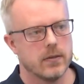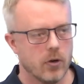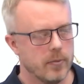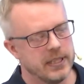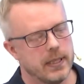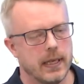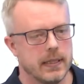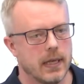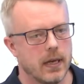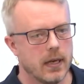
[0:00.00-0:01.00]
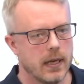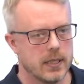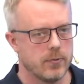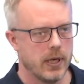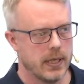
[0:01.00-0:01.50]
augment the data
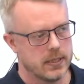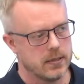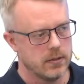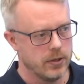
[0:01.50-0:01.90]
as well as